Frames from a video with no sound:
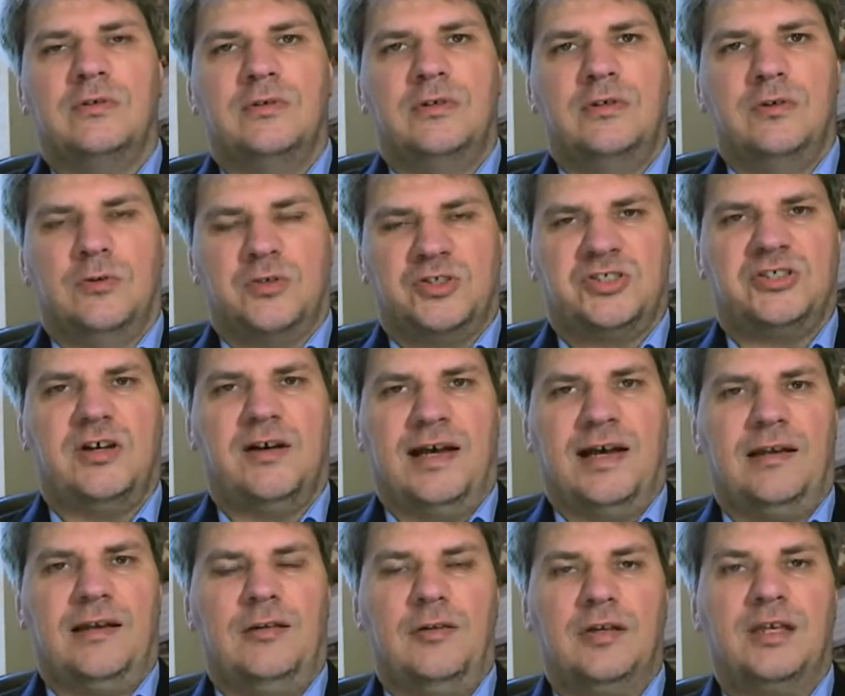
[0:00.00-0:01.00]
your
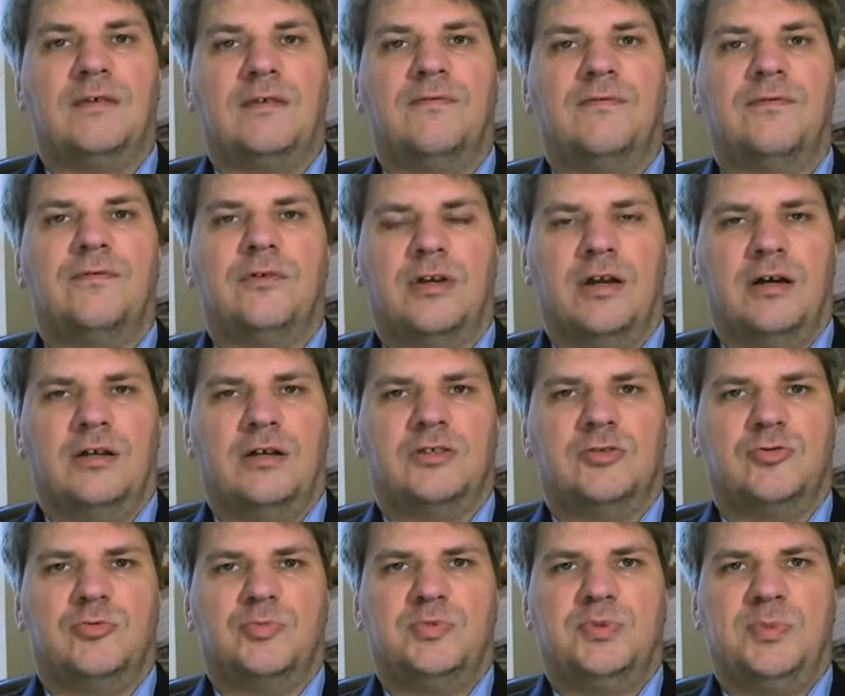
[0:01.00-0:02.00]
site looking for an answer
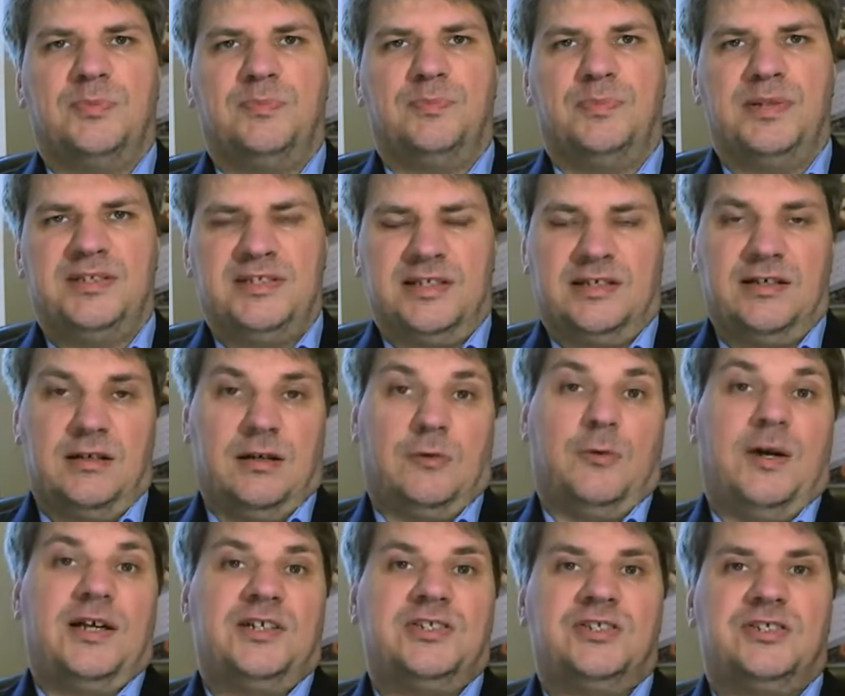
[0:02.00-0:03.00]
to a particular
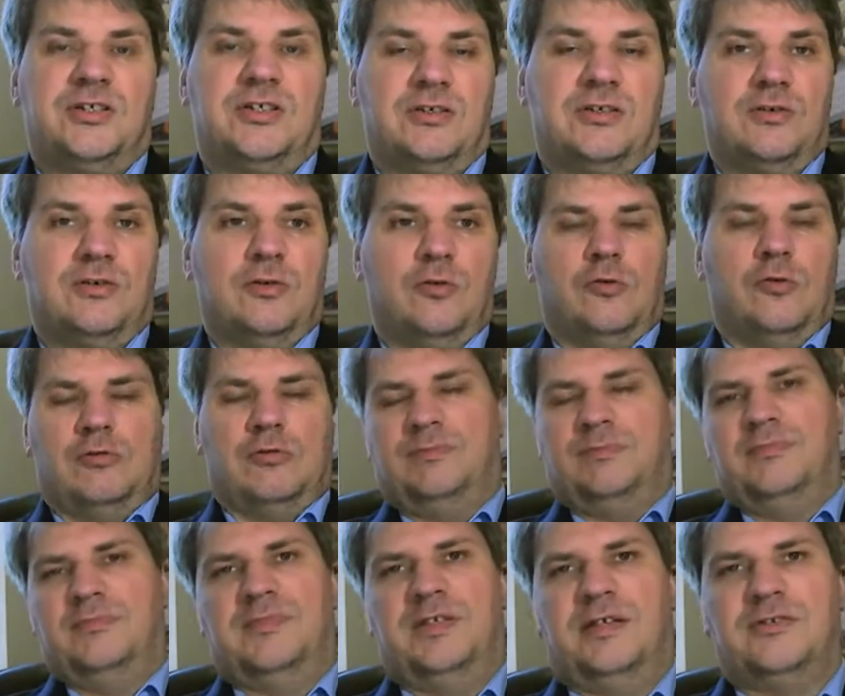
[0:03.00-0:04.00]
question, or
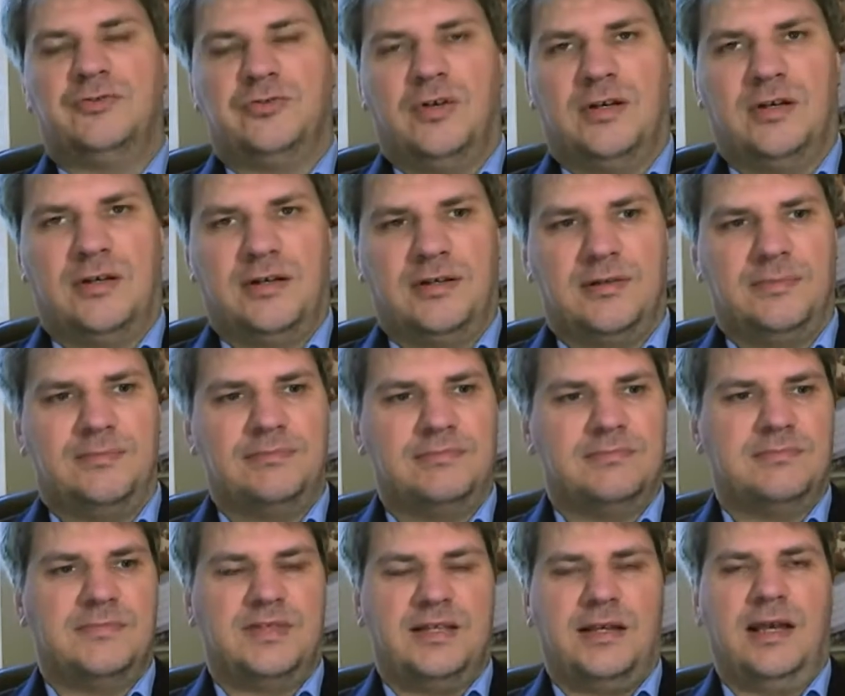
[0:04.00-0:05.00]
trying to
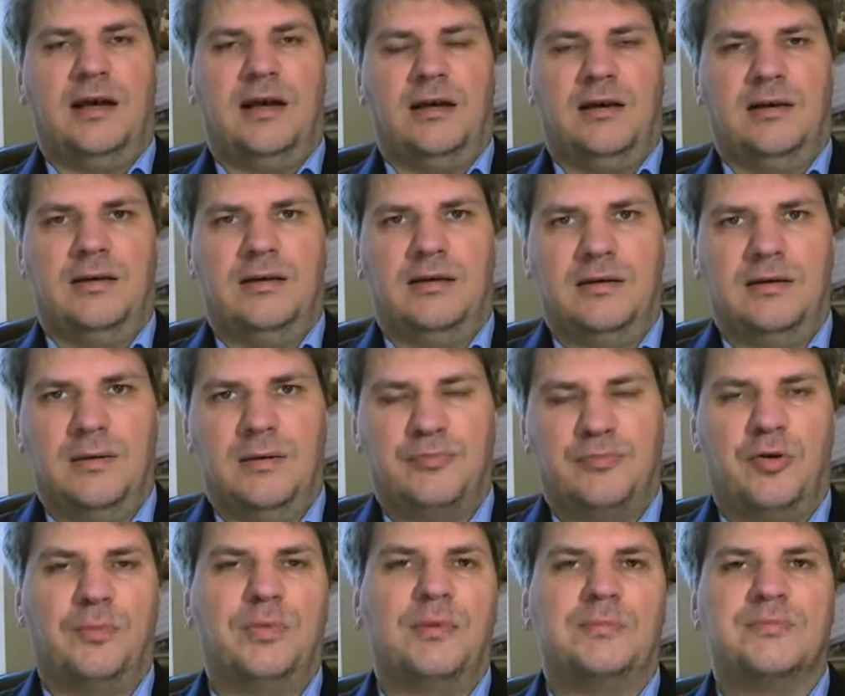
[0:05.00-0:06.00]
get a
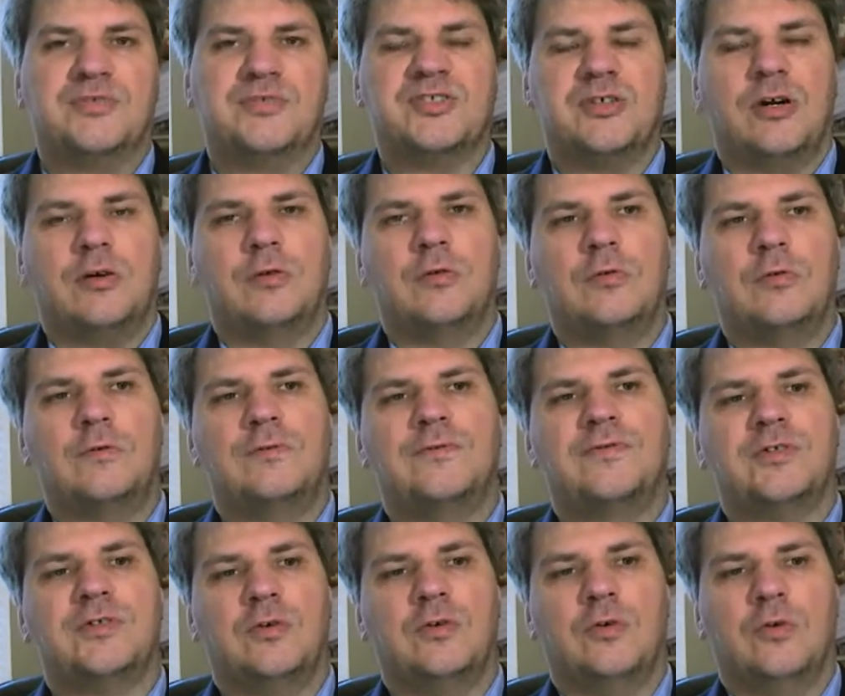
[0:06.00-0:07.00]
problem
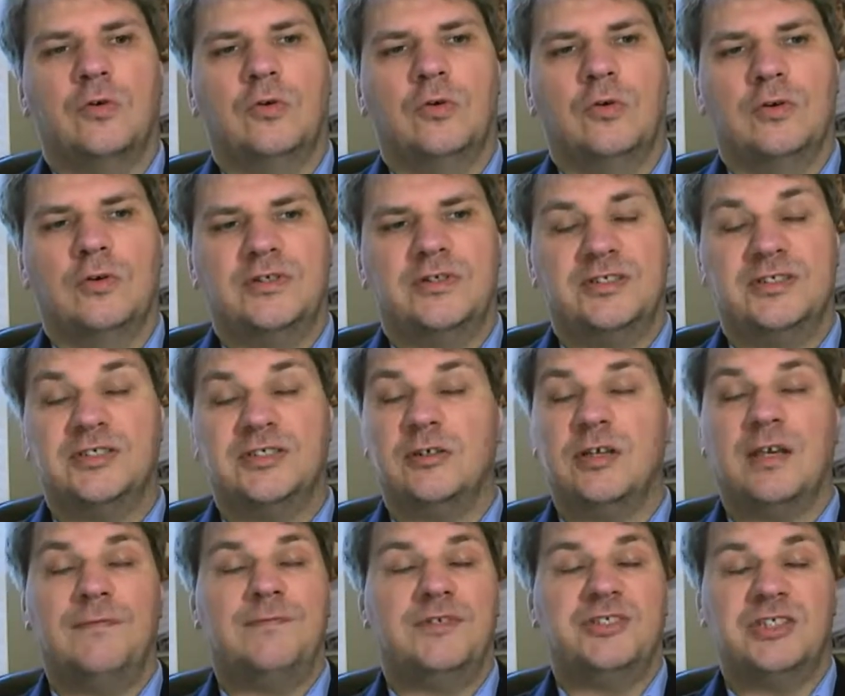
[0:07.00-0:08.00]
solved, or just
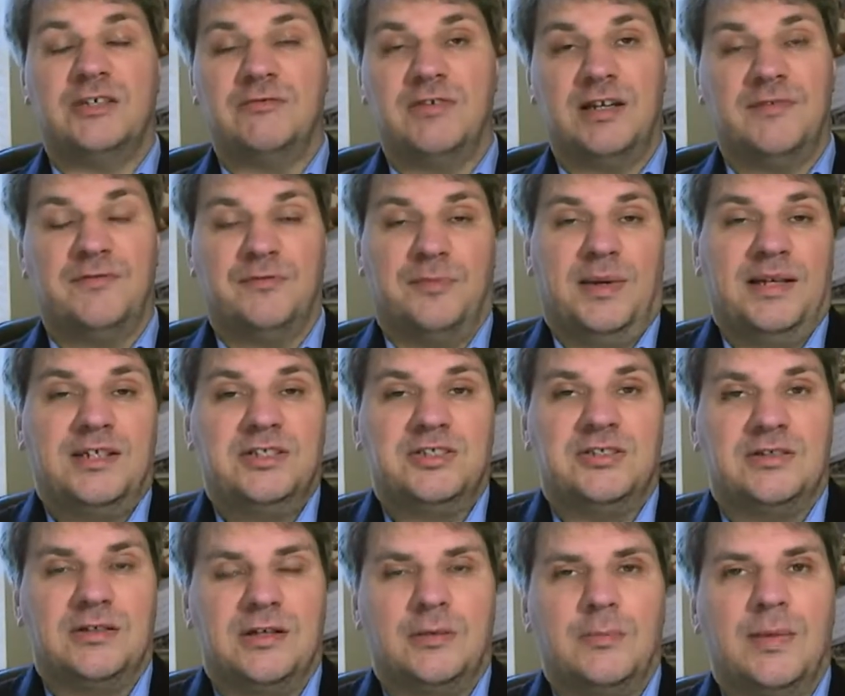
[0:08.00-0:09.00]
looking for general
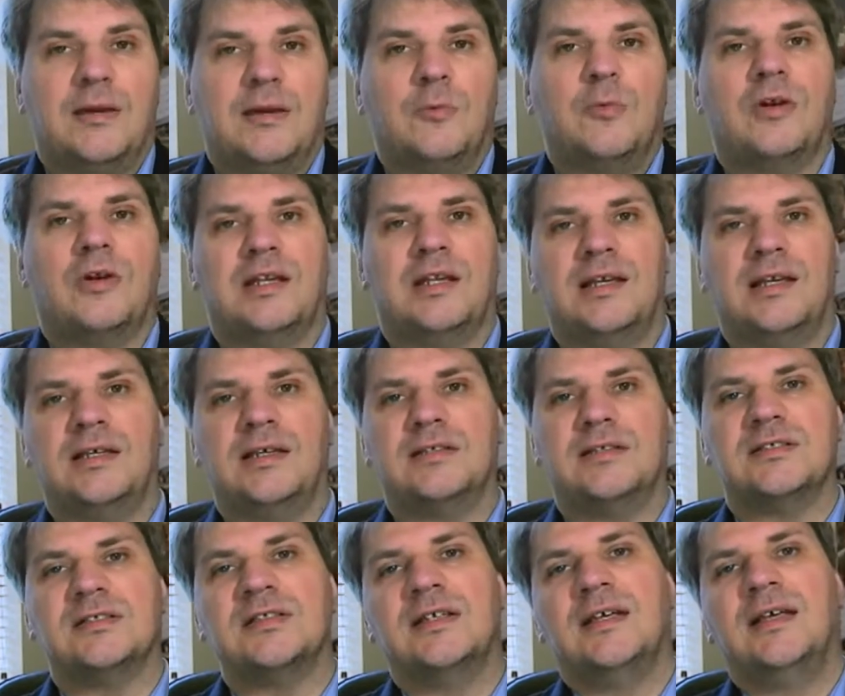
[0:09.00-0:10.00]
information, no matter what it
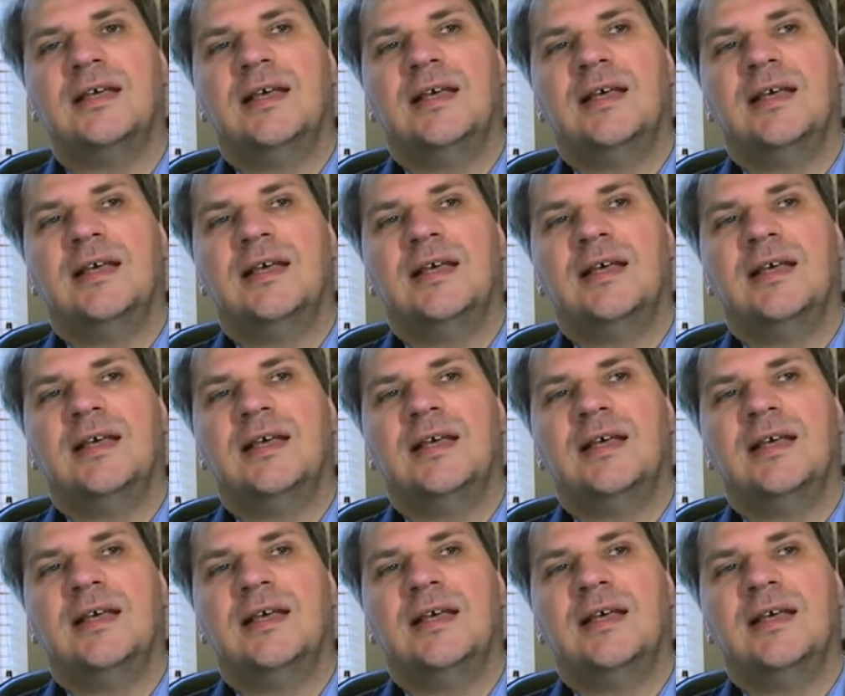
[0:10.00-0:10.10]
is,